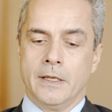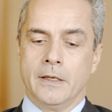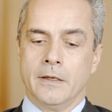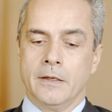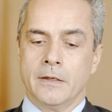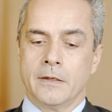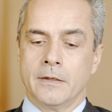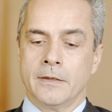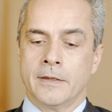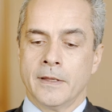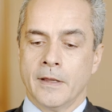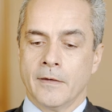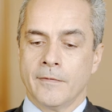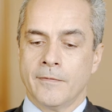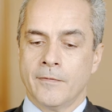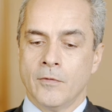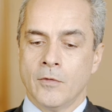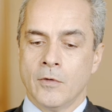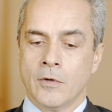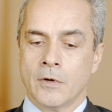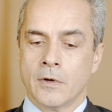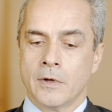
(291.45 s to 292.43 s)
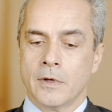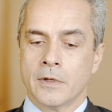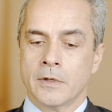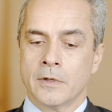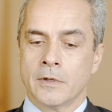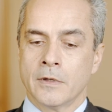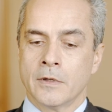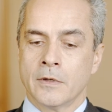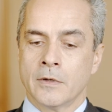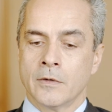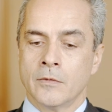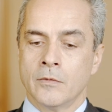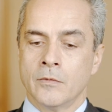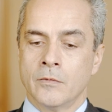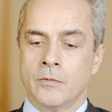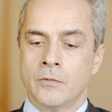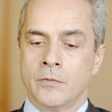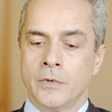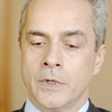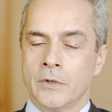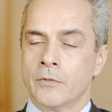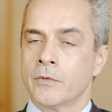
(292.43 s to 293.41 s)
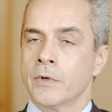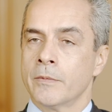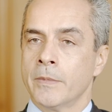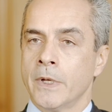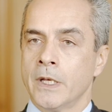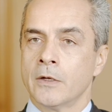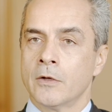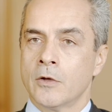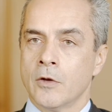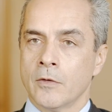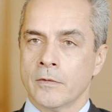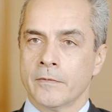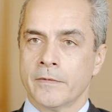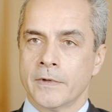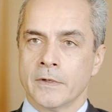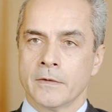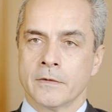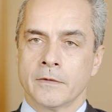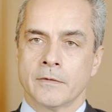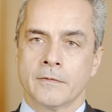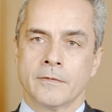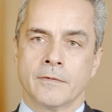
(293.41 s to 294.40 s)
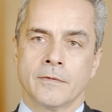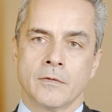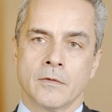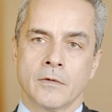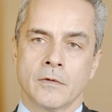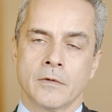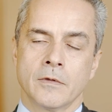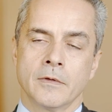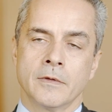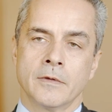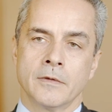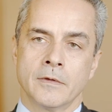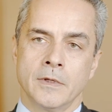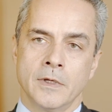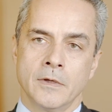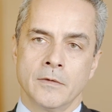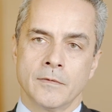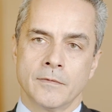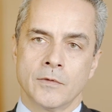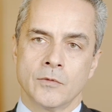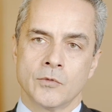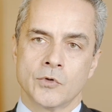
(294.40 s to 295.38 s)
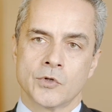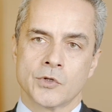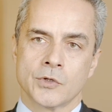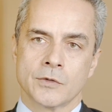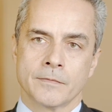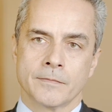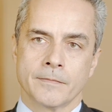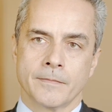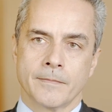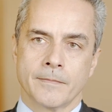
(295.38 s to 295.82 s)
Therefore, we remain confident for the near future.